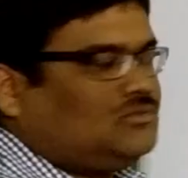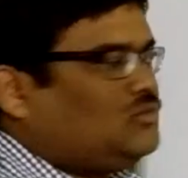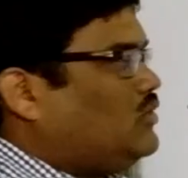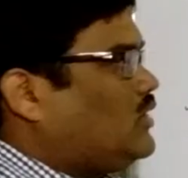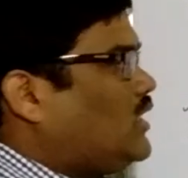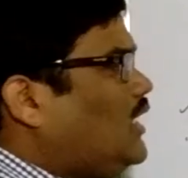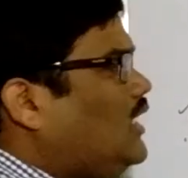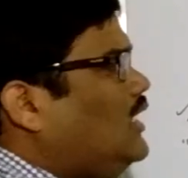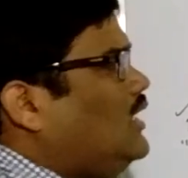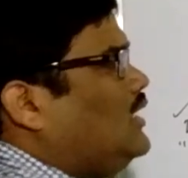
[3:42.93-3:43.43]

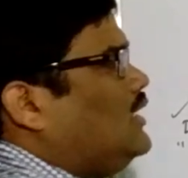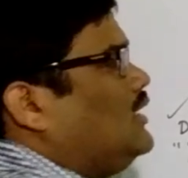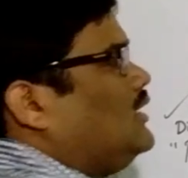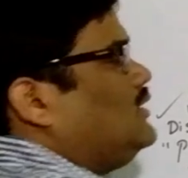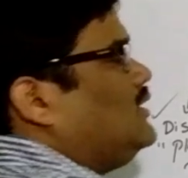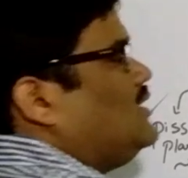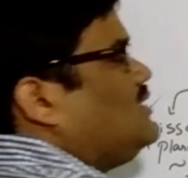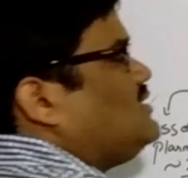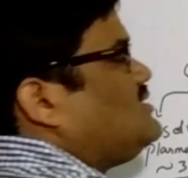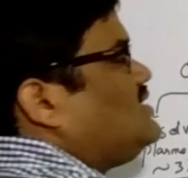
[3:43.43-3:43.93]
Okay.
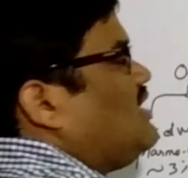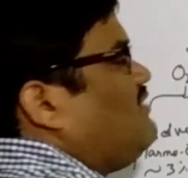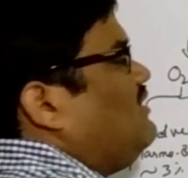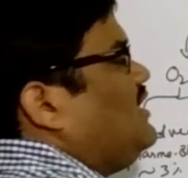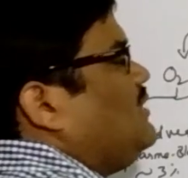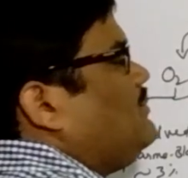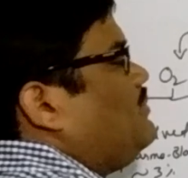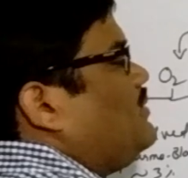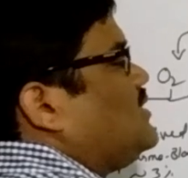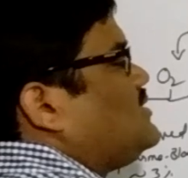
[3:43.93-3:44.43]
Then
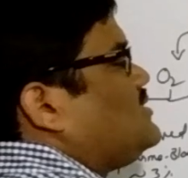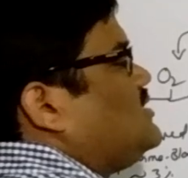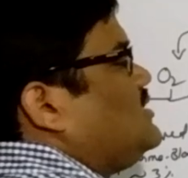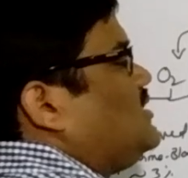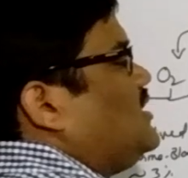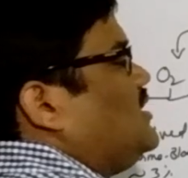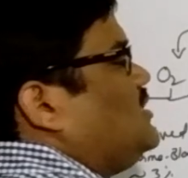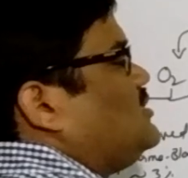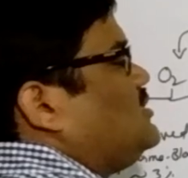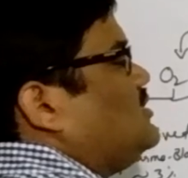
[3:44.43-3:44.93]

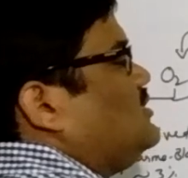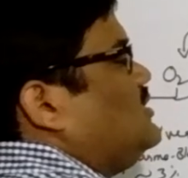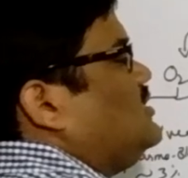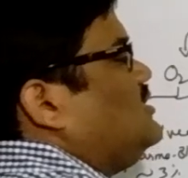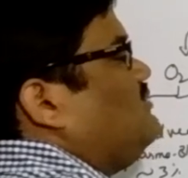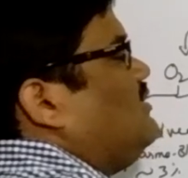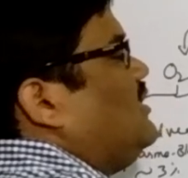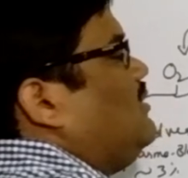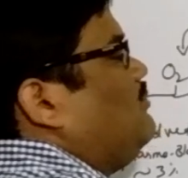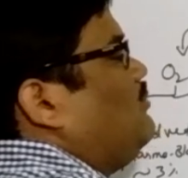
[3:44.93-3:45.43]
70%, this
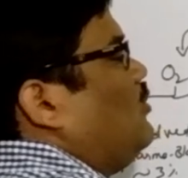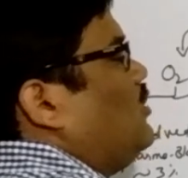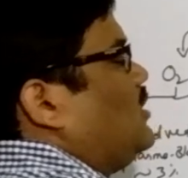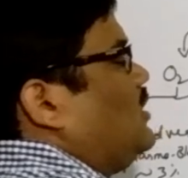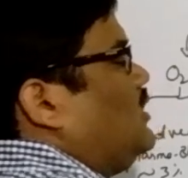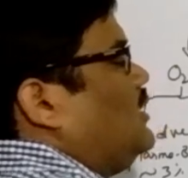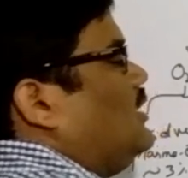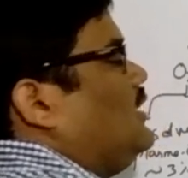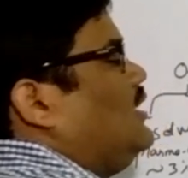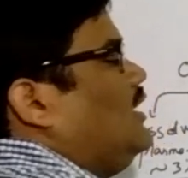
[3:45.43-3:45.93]
is very
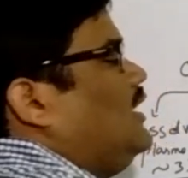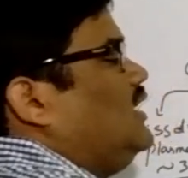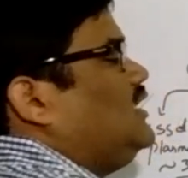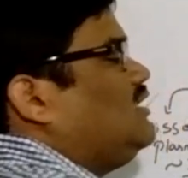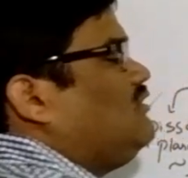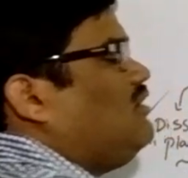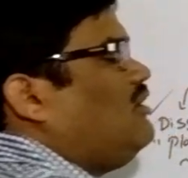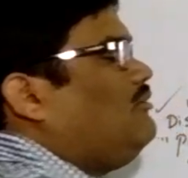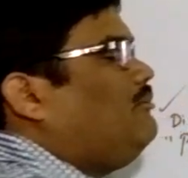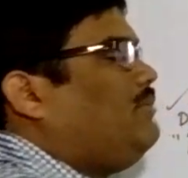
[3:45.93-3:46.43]
important, in
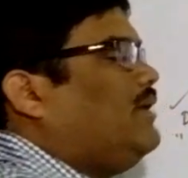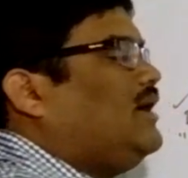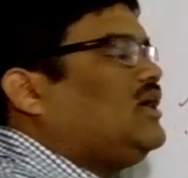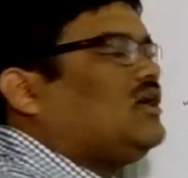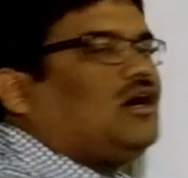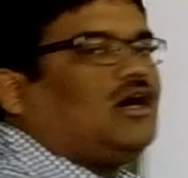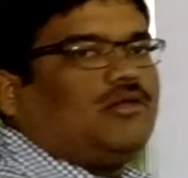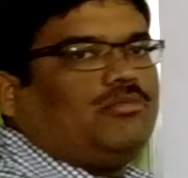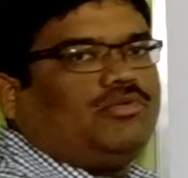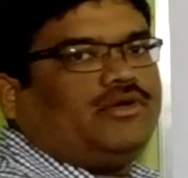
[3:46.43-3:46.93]
the way of
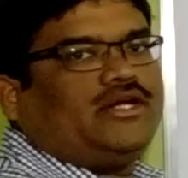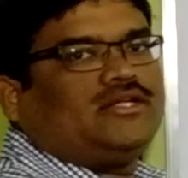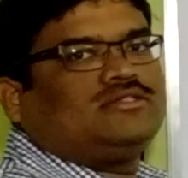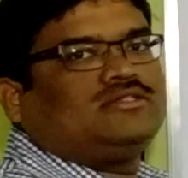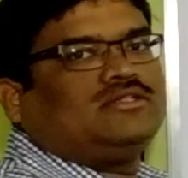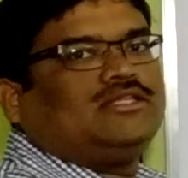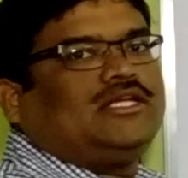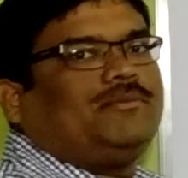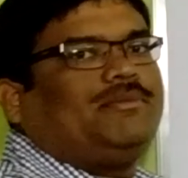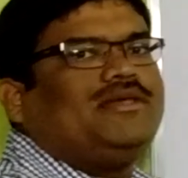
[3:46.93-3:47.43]

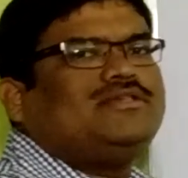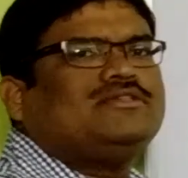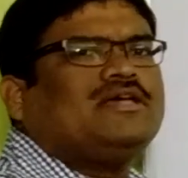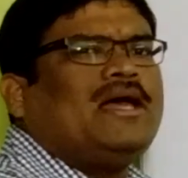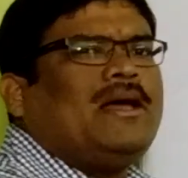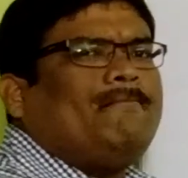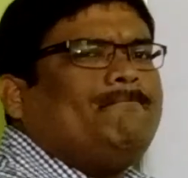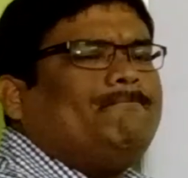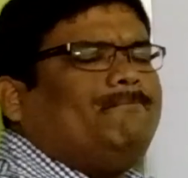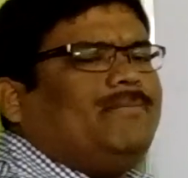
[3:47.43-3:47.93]
bicarbonates. That means
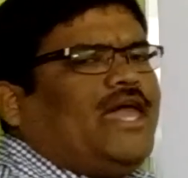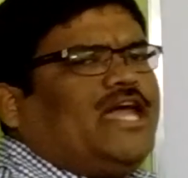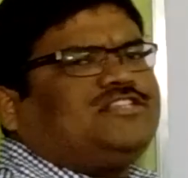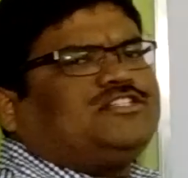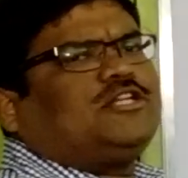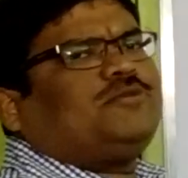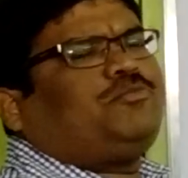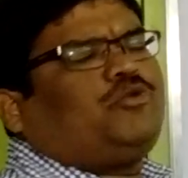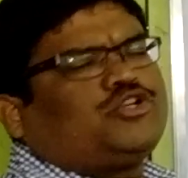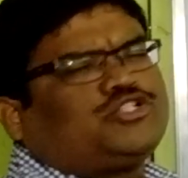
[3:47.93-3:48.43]

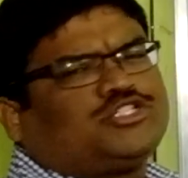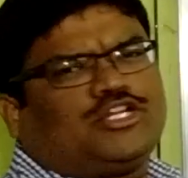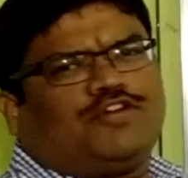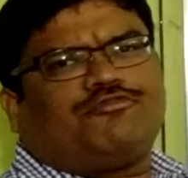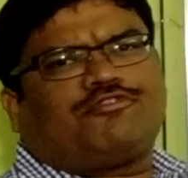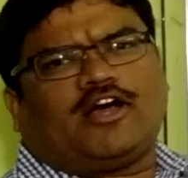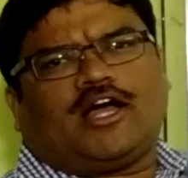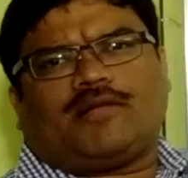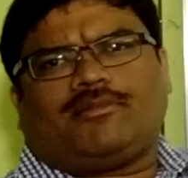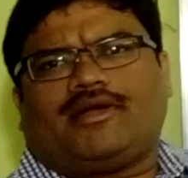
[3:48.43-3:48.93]
major portion
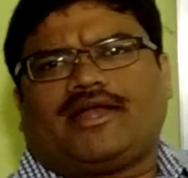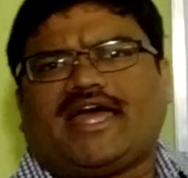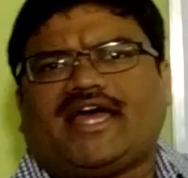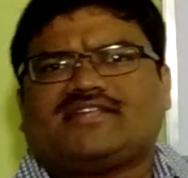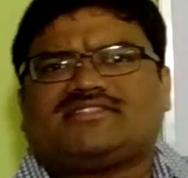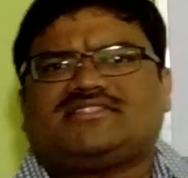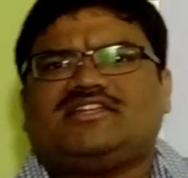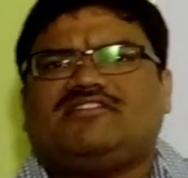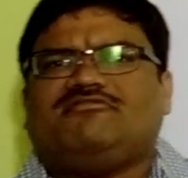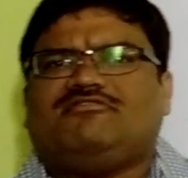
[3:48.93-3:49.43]
of carbon
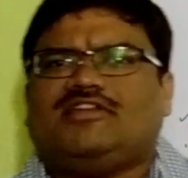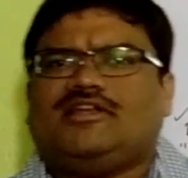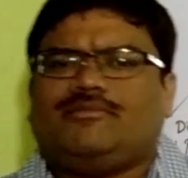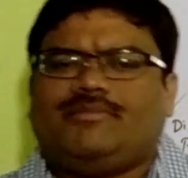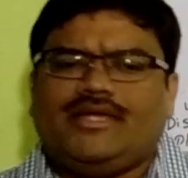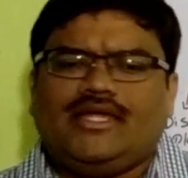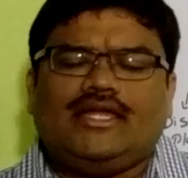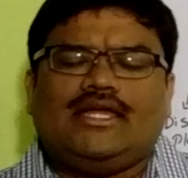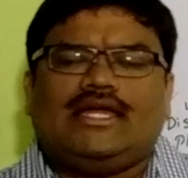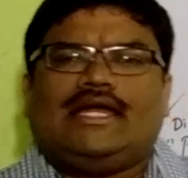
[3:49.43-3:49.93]
dioxide will
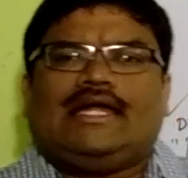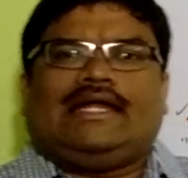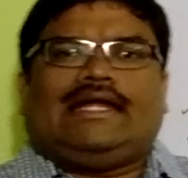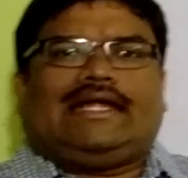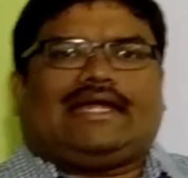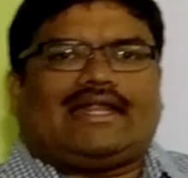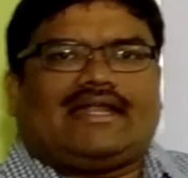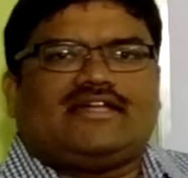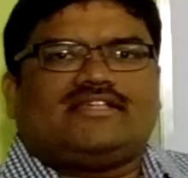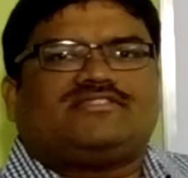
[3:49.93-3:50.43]
be
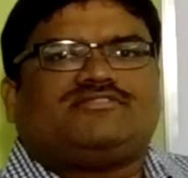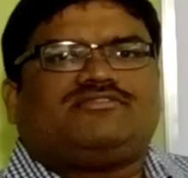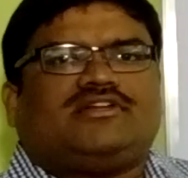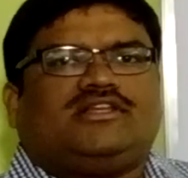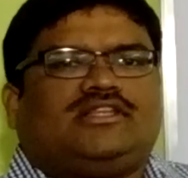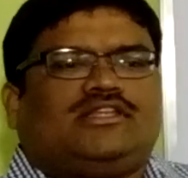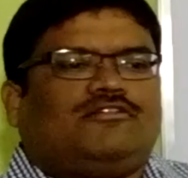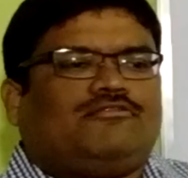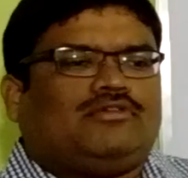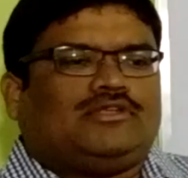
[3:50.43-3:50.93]
transferred
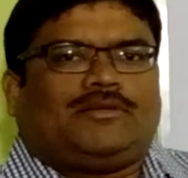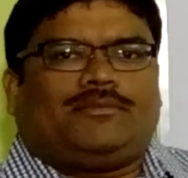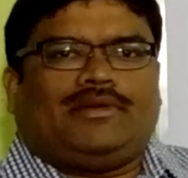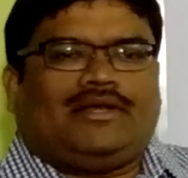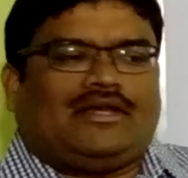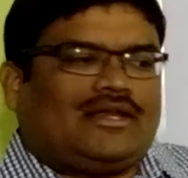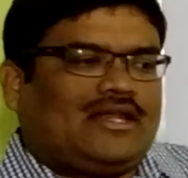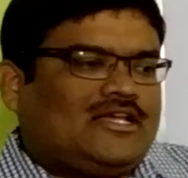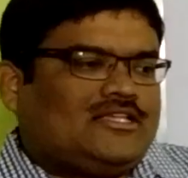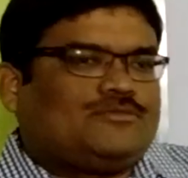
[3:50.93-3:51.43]
in the, that
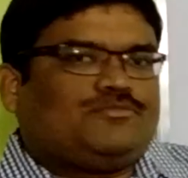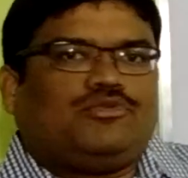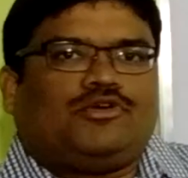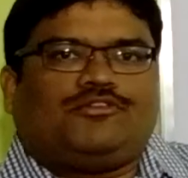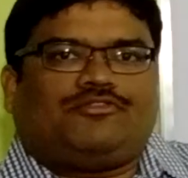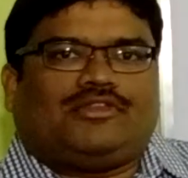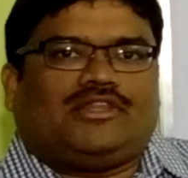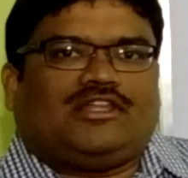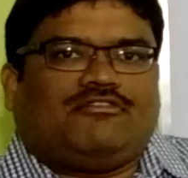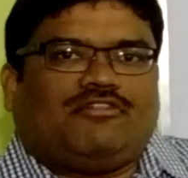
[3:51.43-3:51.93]
means
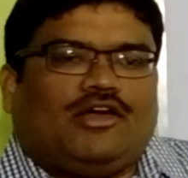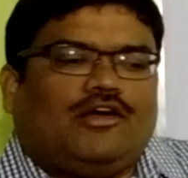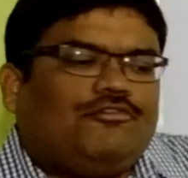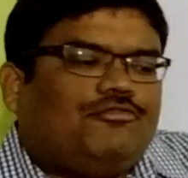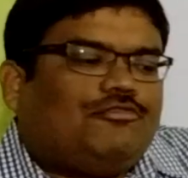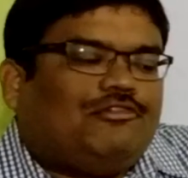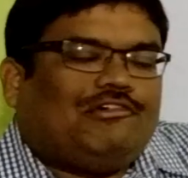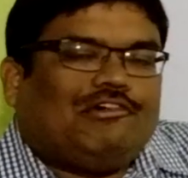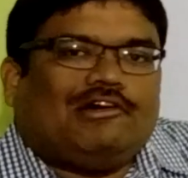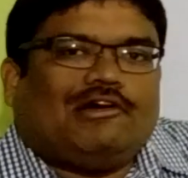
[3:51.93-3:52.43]
transport in the way
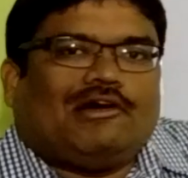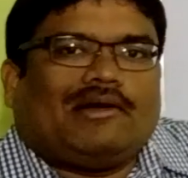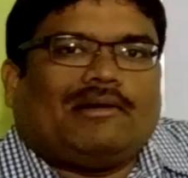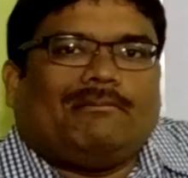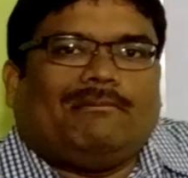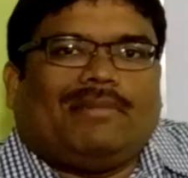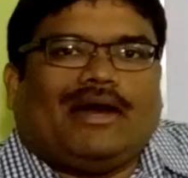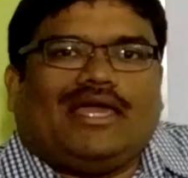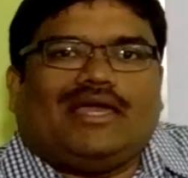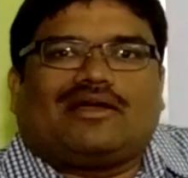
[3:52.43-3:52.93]
of
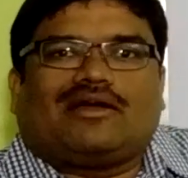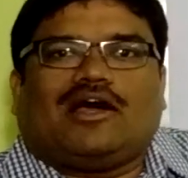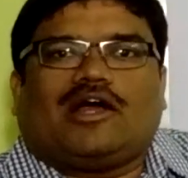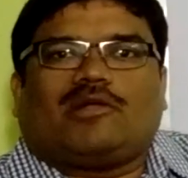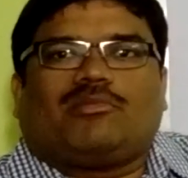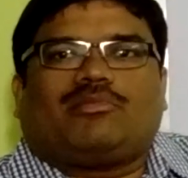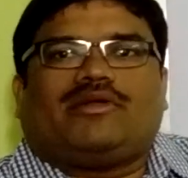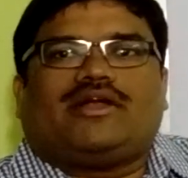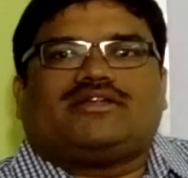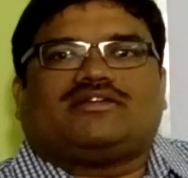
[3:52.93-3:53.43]

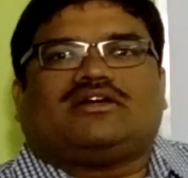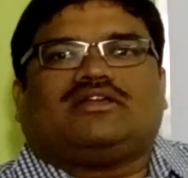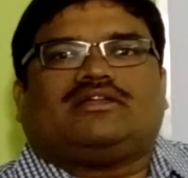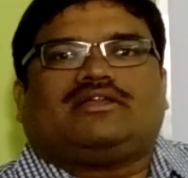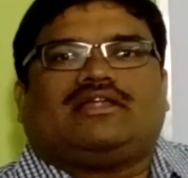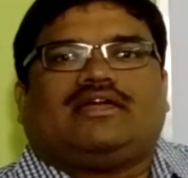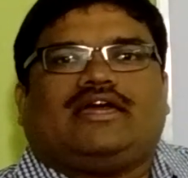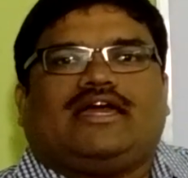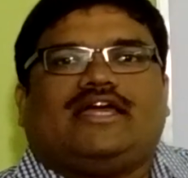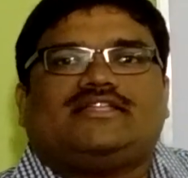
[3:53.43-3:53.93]
bicarbonate ion,
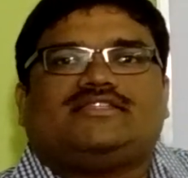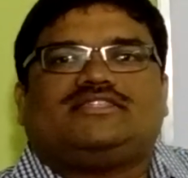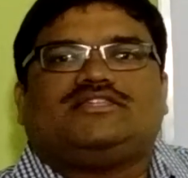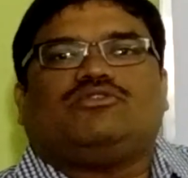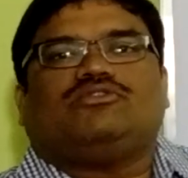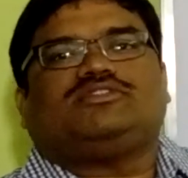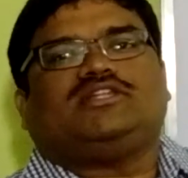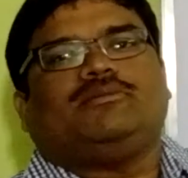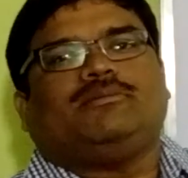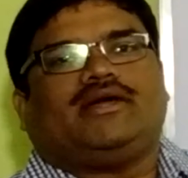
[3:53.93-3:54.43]

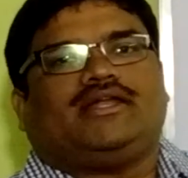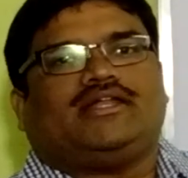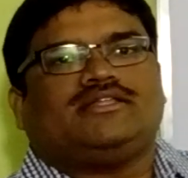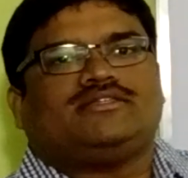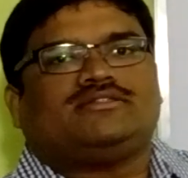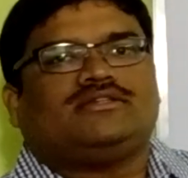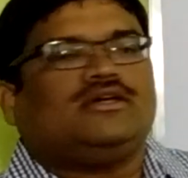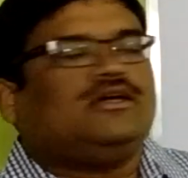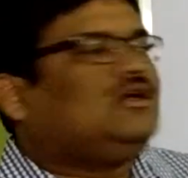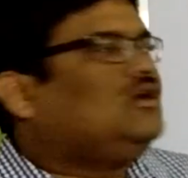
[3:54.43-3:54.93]
HCO3
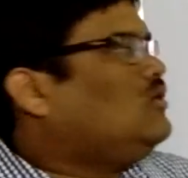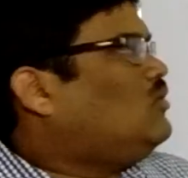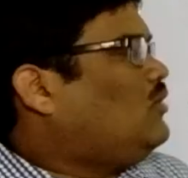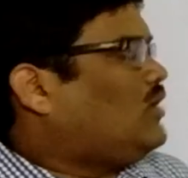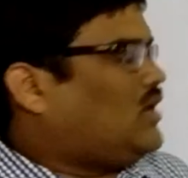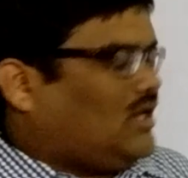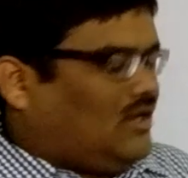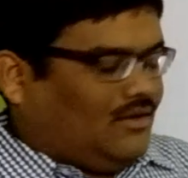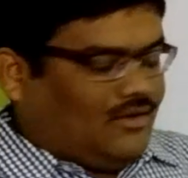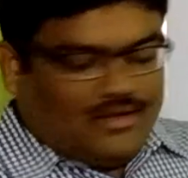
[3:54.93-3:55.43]
minus.
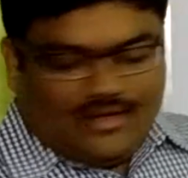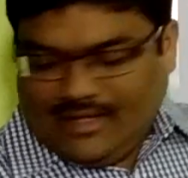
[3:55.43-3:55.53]
Okay.